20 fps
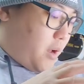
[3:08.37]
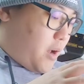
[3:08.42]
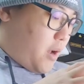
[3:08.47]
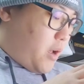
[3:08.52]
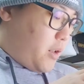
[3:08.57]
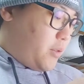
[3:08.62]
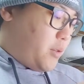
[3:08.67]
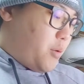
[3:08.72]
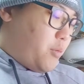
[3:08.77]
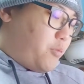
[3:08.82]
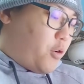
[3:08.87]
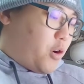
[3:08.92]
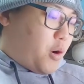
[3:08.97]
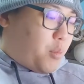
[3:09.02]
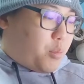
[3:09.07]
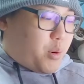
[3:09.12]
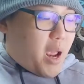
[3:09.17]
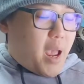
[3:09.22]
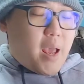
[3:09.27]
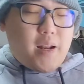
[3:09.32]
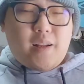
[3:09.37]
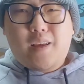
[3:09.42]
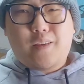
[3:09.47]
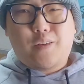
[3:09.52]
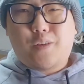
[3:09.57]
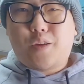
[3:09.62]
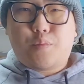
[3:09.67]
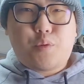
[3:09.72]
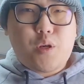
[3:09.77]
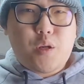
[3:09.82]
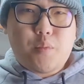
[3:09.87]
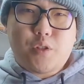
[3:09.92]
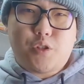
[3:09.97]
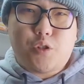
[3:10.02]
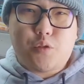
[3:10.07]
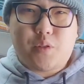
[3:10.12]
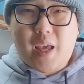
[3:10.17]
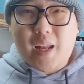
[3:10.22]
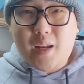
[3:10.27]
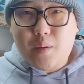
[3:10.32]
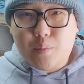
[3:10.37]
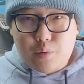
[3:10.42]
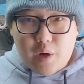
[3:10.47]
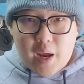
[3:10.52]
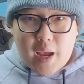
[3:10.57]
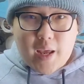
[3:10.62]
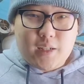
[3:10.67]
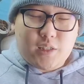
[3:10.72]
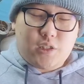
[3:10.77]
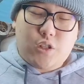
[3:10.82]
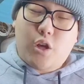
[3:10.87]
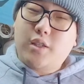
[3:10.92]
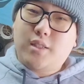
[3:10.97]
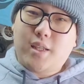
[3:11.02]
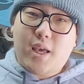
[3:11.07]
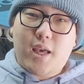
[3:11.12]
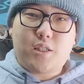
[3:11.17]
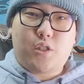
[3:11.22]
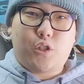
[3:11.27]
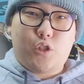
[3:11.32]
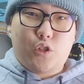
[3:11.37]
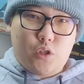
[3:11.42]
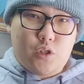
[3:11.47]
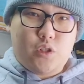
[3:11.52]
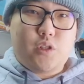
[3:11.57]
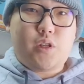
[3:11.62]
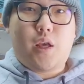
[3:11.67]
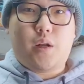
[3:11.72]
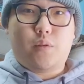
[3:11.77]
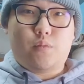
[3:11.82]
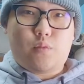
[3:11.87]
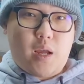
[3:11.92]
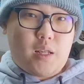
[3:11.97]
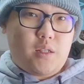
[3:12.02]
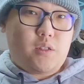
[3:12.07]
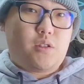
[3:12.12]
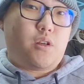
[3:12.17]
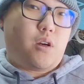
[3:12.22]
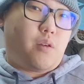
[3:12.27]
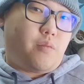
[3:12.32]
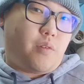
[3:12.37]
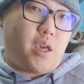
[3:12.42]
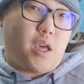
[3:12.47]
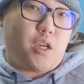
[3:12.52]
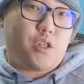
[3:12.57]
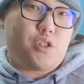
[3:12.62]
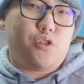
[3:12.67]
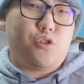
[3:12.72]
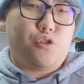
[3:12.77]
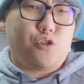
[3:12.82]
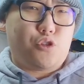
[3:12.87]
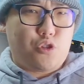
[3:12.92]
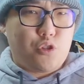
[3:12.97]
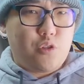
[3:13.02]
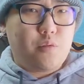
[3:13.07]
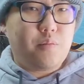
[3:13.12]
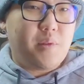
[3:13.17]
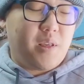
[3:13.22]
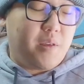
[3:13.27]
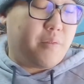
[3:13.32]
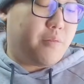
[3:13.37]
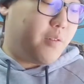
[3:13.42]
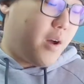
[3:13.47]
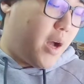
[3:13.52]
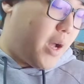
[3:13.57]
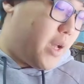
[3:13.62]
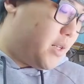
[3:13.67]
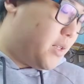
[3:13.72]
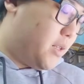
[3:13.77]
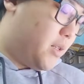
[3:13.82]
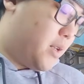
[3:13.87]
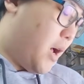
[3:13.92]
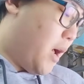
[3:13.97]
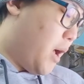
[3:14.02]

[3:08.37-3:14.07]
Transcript: For the brand, you can pretty much use any brand. As long as it has a good and right certification, you should be fine.